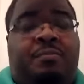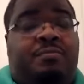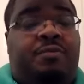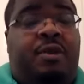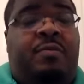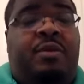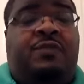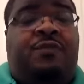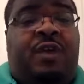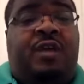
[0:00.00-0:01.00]
pretty much
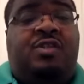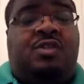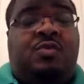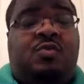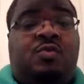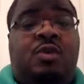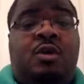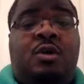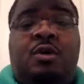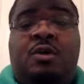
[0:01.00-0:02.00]
feeds to
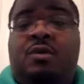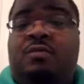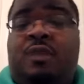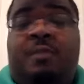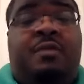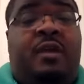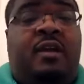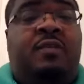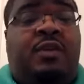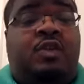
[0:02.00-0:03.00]
their
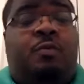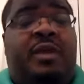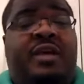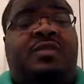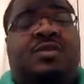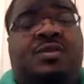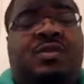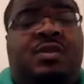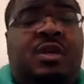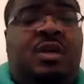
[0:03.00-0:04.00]
individual
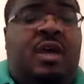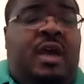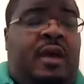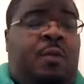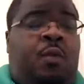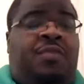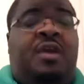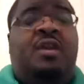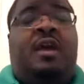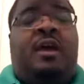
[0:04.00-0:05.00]
bases. And
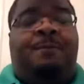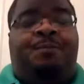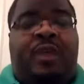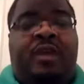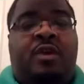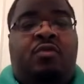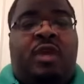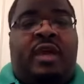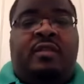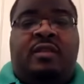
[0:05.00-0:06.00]
within that, they can
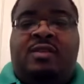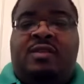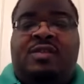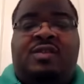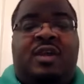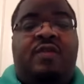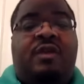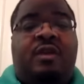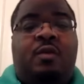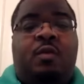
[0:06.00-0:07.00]
create this
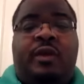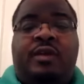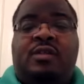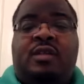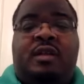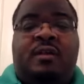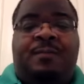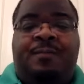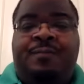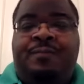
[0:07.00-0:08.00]
hysteria where it's like,
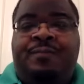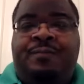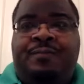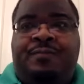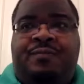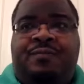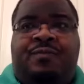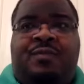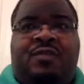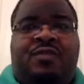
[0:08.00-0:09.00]

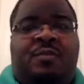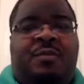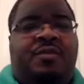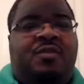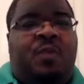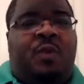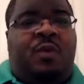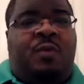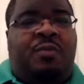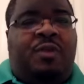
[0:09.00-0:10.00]
this is the person who we're
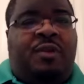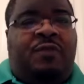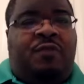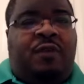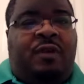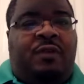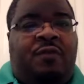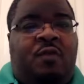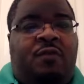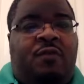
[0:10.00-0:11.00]
going to put in the
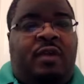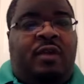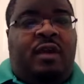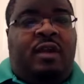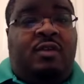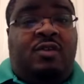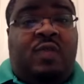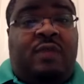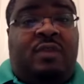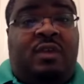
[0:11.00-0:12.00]
forefront, and you're just going
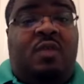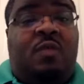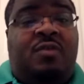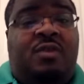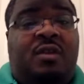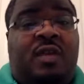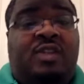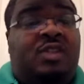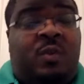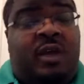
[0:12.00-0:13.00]
to have to deal with it. And that's
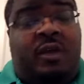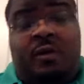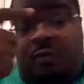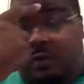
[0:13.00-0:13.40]
just the way it goes.